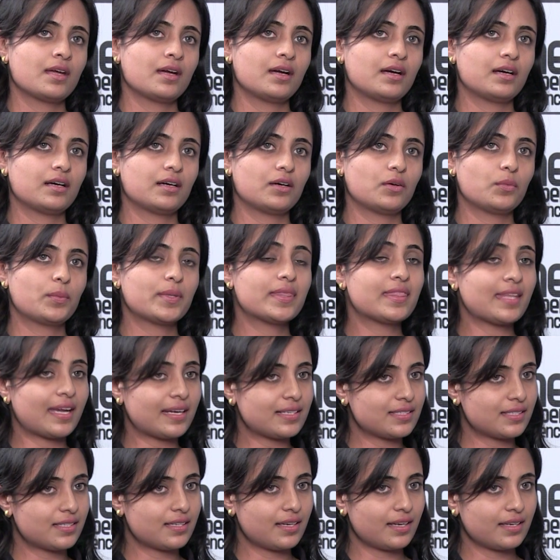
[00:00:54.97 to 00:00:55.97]
With
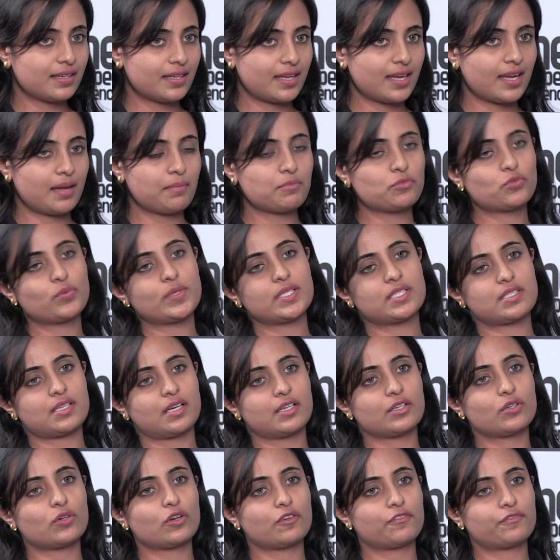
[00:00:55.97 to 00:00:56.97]
99Games, we
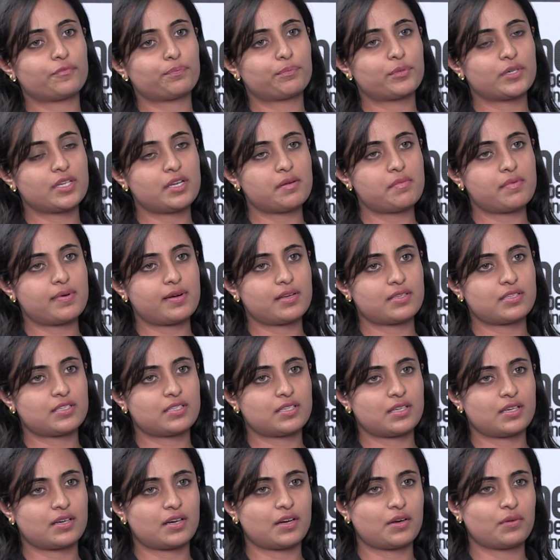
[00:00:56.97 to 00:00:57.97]
started off pretty much
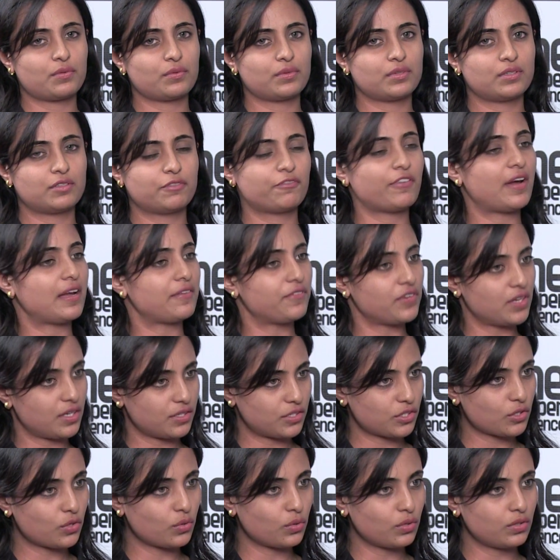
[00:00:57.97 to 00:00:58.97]
around 5
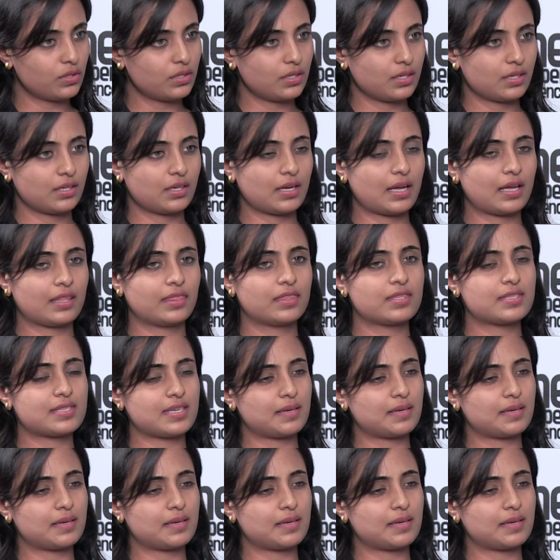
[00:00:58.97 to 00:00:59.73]
years ago, at the same